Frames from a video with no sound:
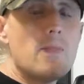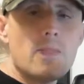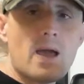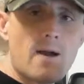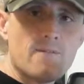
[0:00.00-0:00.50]

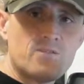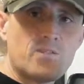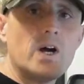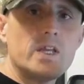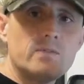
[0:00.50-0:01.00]
in that
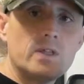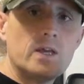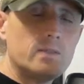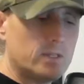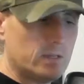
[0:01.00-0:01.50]
fight
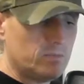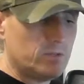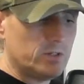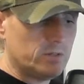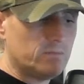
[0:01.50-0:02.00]
that
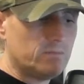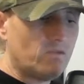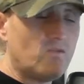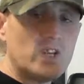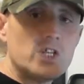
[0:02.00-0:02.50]
that that
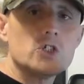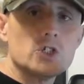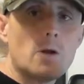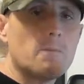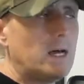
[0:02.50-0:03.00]

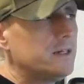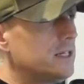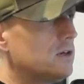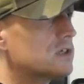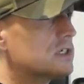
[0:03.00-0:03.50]
finishes up
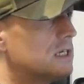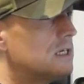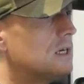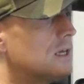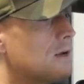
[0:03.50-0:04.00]
that
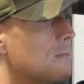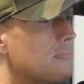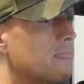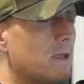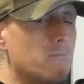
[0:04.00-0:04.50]
DLC.
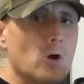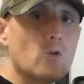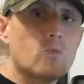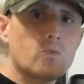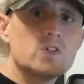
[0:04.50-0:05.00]
They
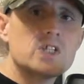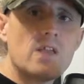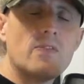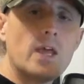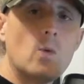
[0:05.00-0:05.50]
both
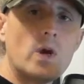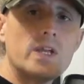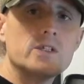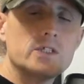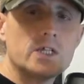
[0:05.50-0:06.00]
sit there
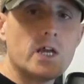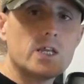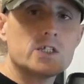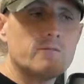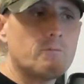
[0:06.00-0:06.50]
waiting to
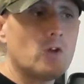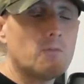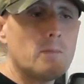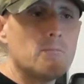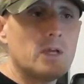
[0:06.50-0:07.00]
die because they've
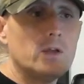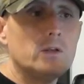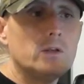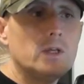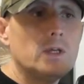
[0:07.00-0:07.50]
both been
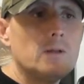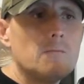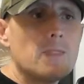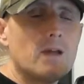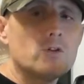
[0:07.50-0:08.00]
bitten.
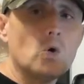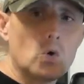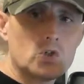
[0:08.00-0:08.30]
Of